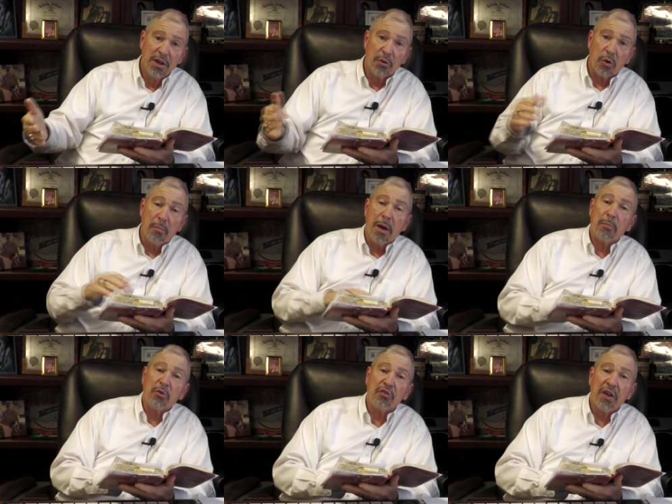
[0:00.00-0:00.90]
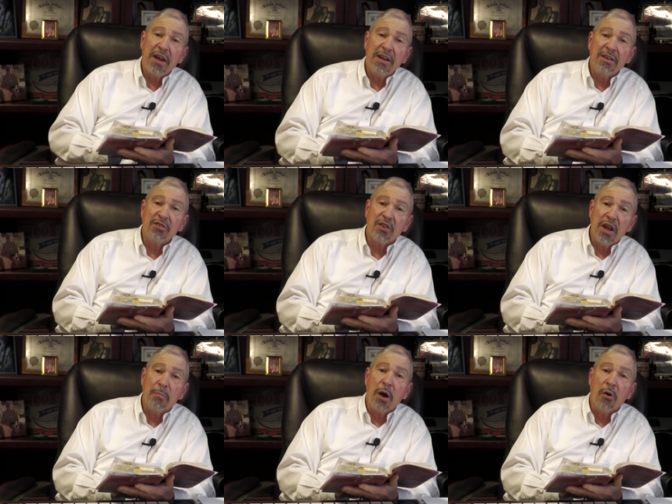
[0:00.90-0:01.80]
Remember, Satan's
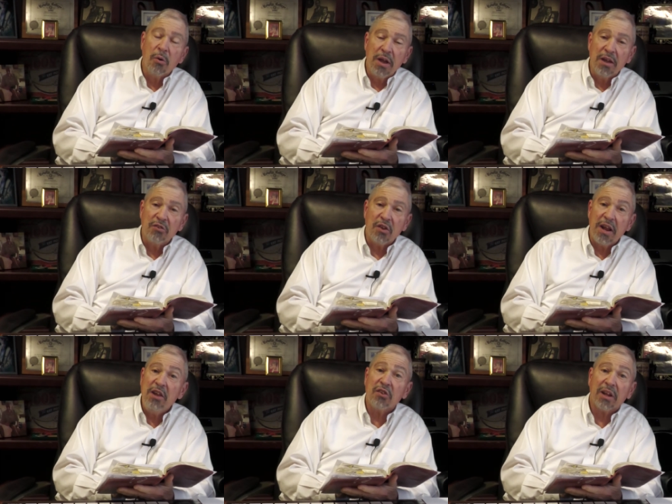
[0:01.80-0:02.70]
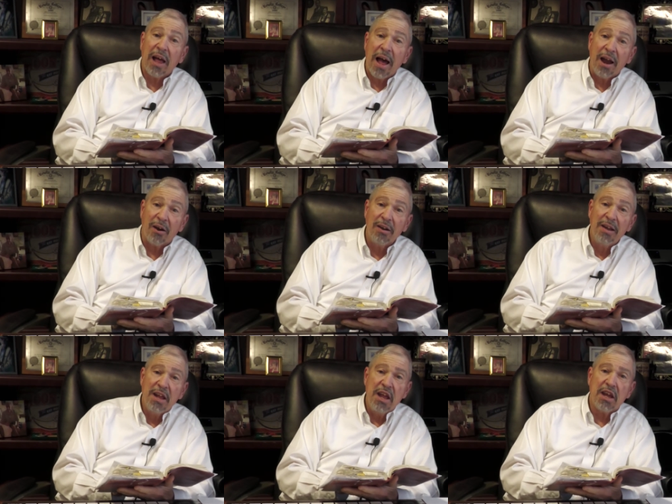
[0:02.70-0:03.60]
MO is that he's a liar.
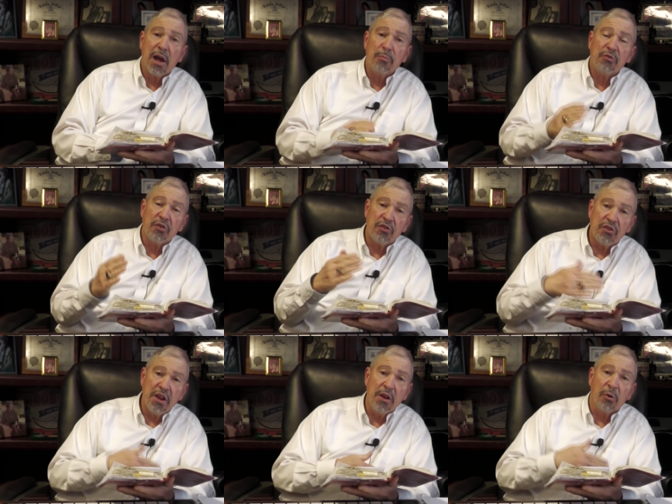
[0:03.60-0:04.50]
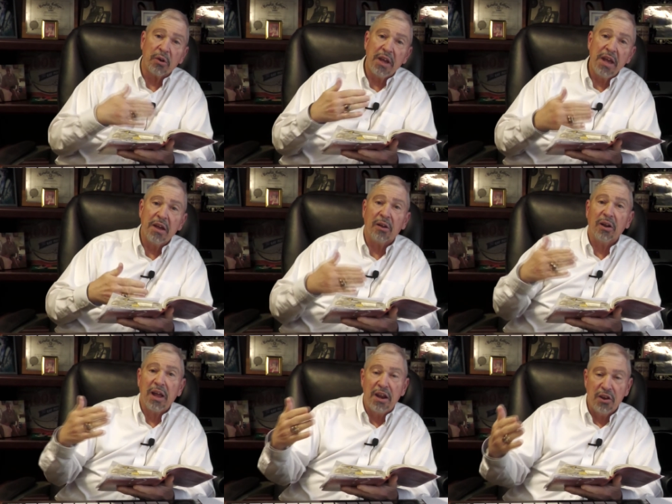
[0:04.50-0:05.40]
He comes to steal,
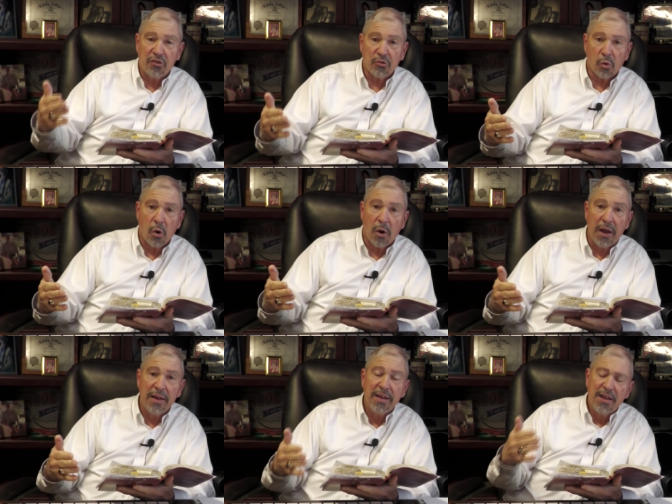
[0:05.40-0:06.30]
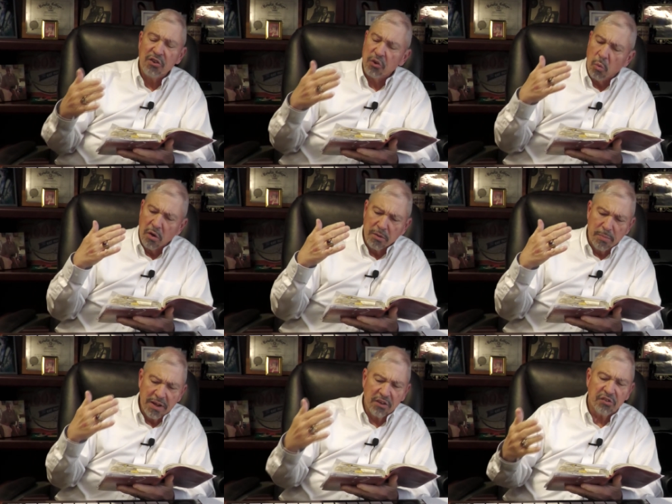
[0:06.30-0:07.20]
kill, and destroy. So one of the
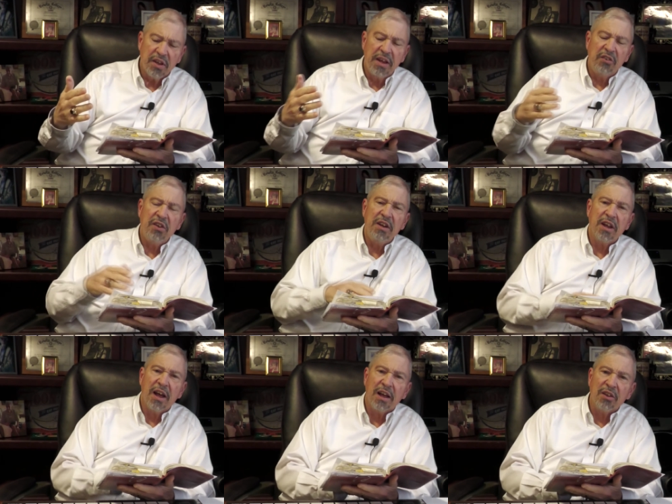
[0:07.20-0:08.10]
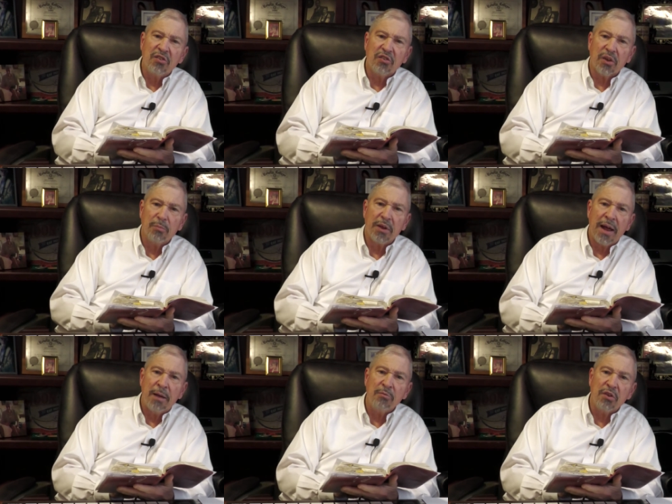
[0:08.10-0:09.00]
biggest things he does
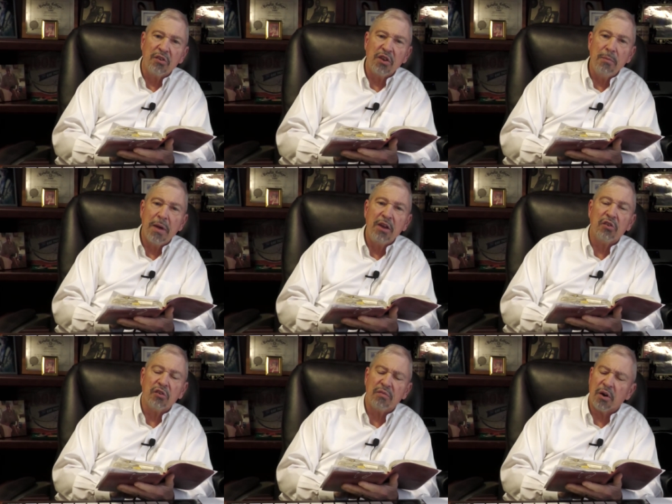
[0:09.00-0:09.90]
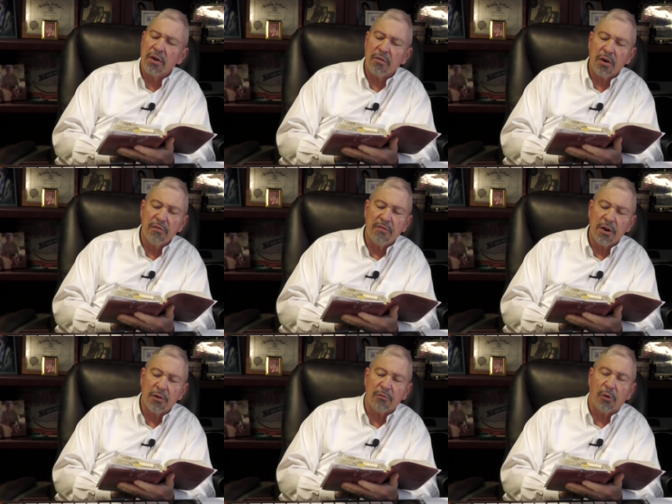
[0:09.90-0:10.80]
sometimes is he makes us very, very
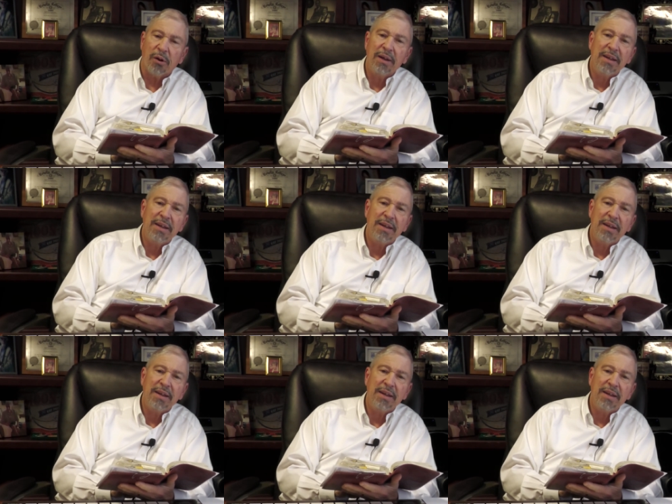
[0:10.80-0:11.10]
fearful